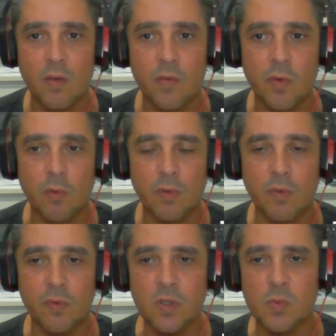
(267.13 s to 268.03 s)
from the
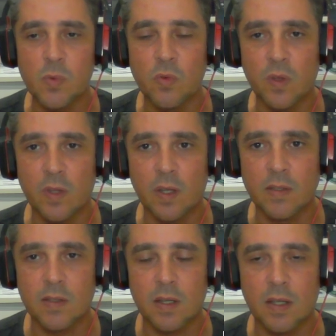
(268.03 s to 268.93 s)
first movie,
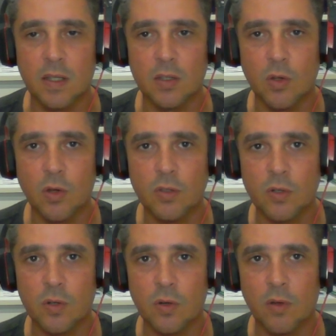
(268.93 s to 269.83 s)
that's the
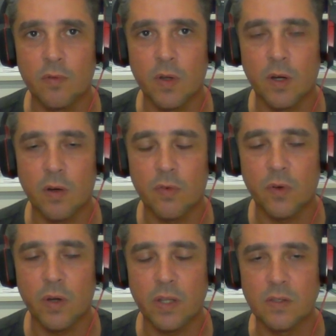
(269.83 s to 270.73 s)
daughter of her
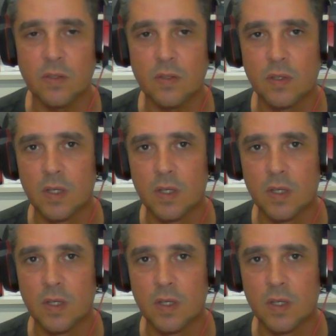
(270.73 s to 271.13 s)
friend,